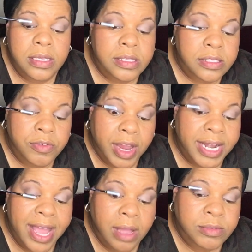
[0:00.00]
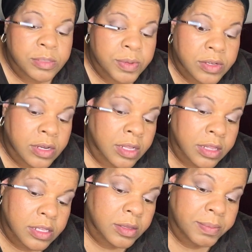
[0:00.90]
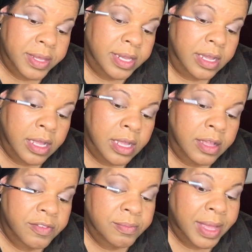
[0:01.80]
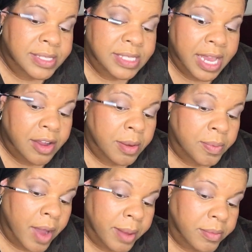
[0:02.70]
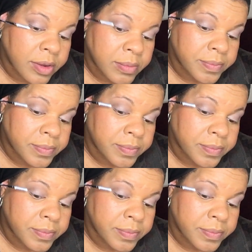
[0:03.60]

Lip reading: So right now I'm just putting on a little bit of mascara primer